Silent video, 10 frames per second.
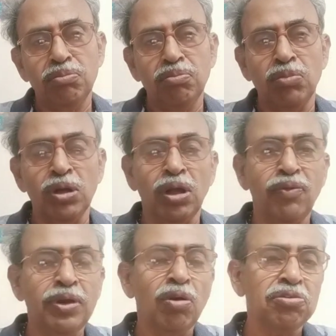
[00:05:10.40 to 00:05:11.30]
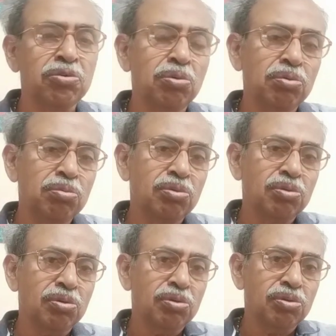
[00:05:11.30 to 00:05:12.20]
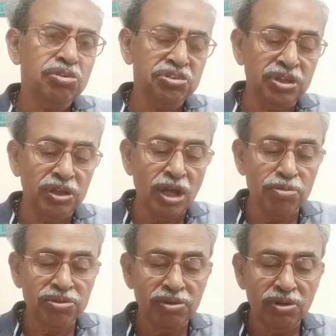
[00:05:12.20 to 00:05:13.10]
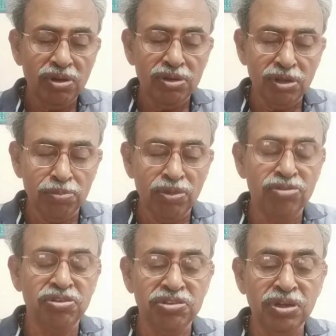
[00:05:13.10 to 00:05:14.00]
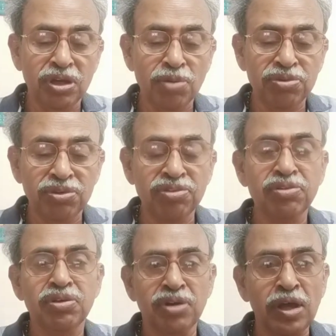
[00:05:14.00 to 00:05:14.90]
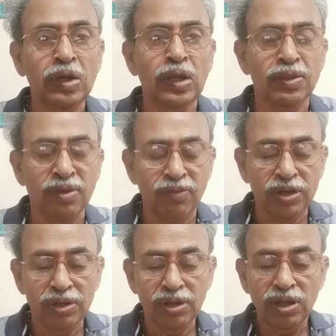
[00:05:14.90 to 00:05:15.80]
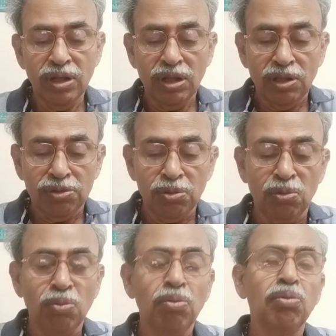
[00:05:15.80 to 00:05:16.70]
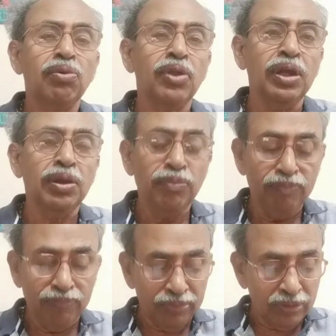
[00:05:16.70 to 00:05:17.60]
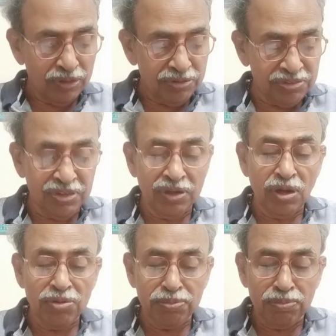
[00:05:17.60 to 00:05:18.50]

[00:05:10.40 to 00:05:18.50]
molecular weight also 16 grams, that means 16 grams is directly given. So then 16 grams,